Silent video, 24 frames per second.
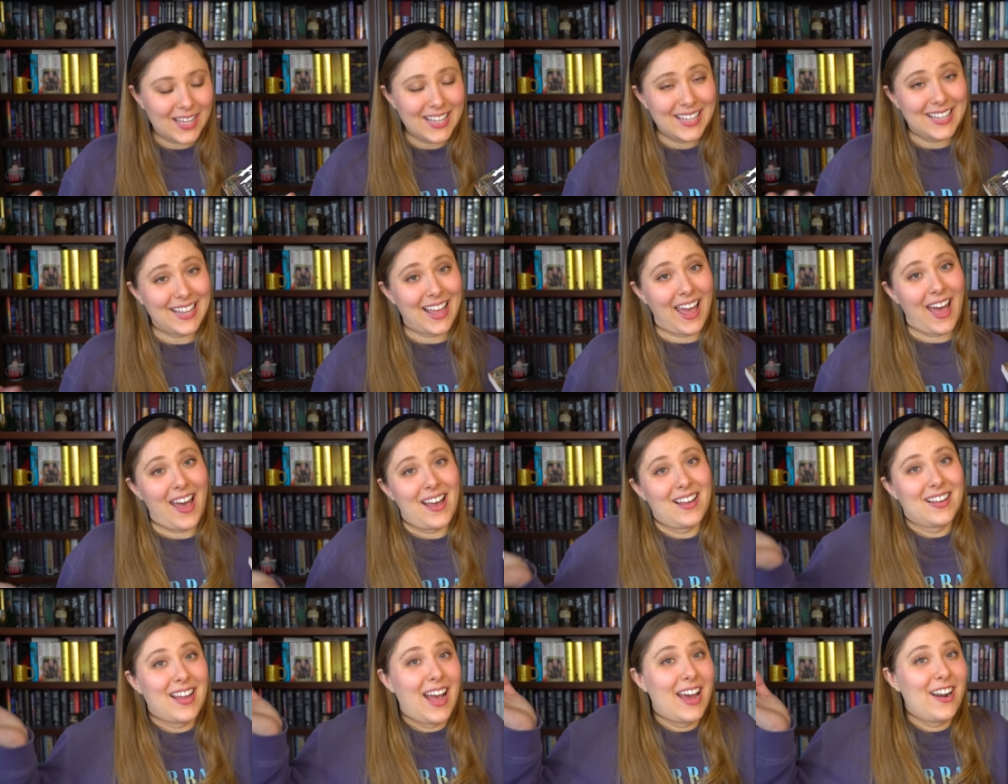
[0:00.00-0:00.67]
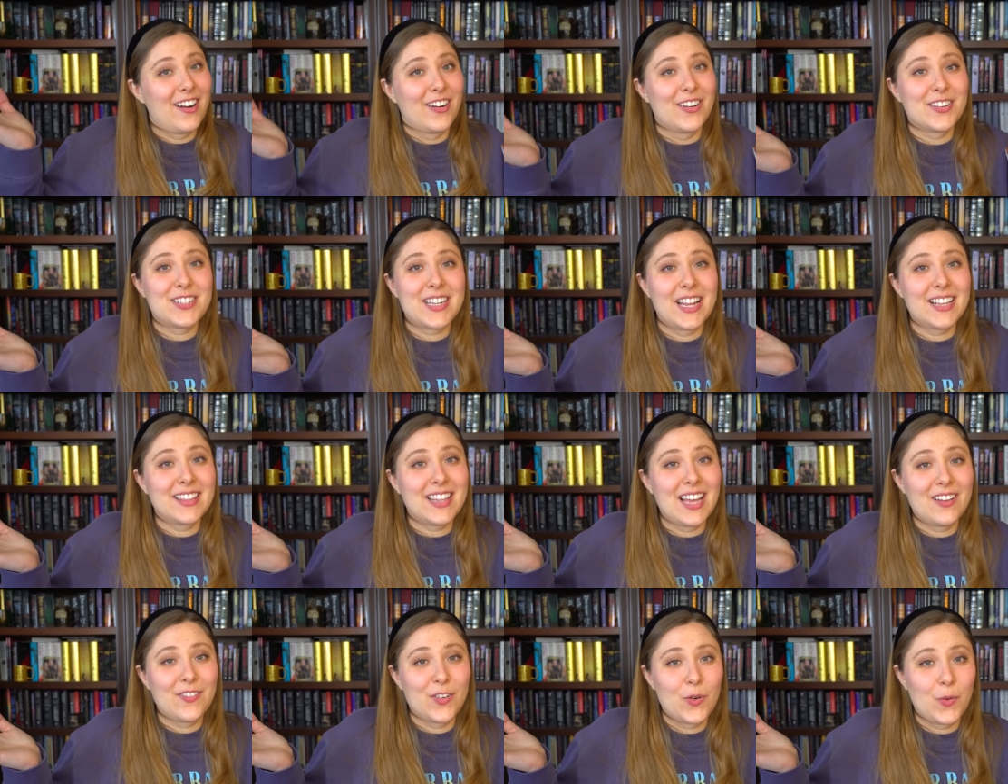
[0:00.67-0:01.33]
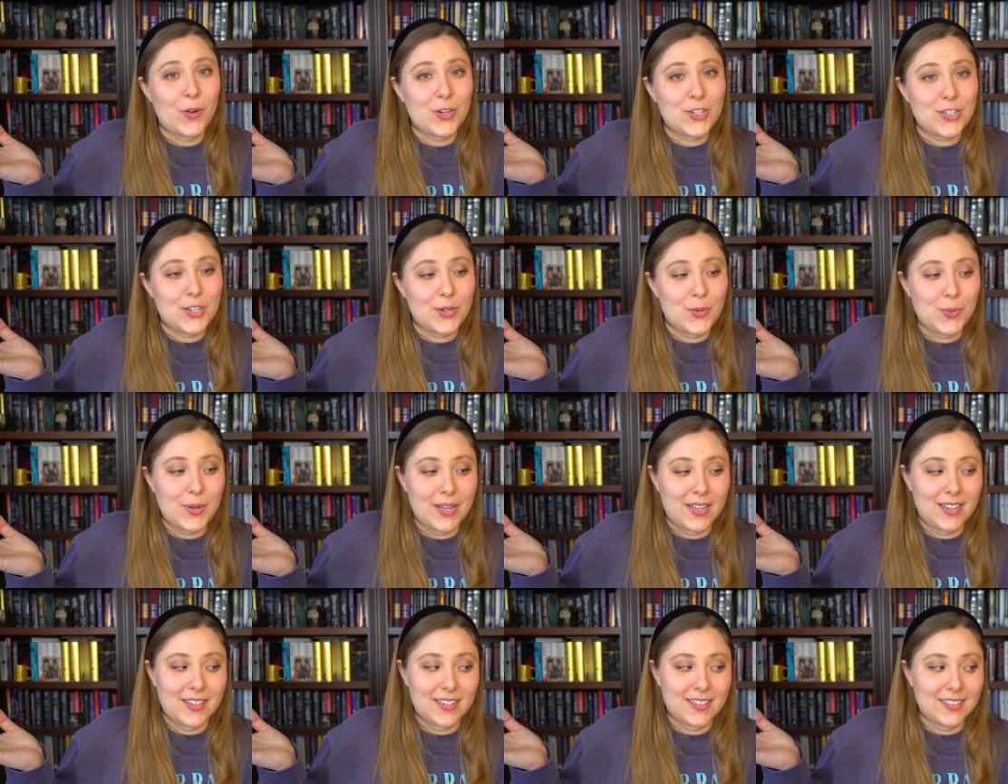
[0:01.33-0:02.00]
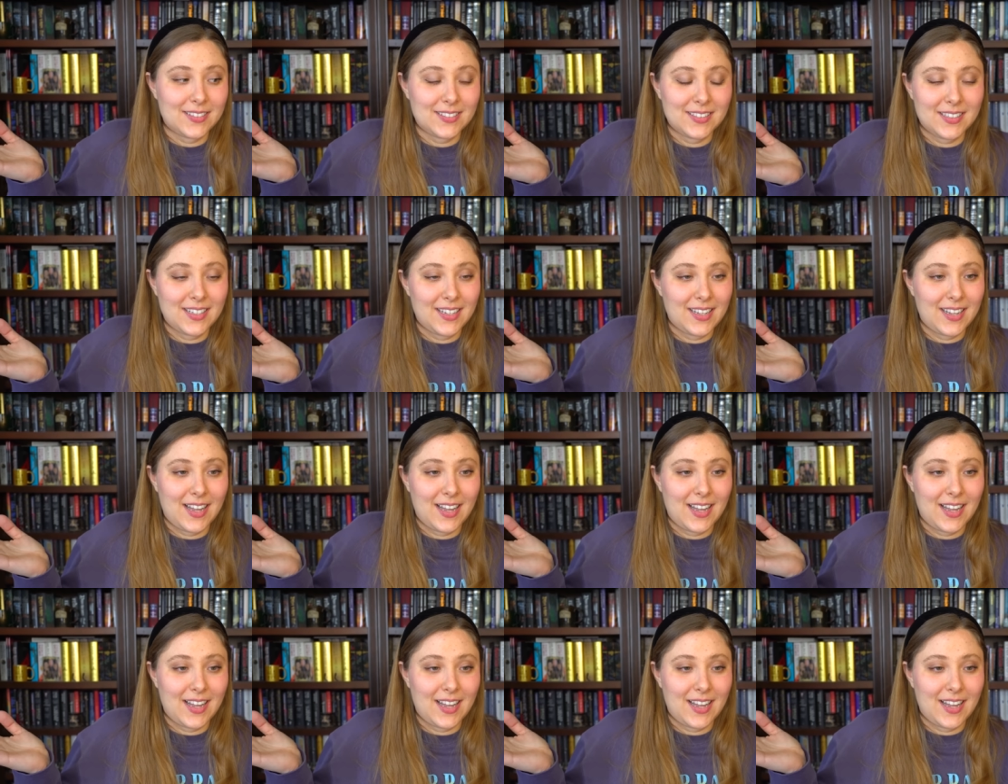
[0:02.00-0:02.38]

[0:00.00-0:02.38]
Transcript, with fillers: yeah, I don't know, take that for what you will.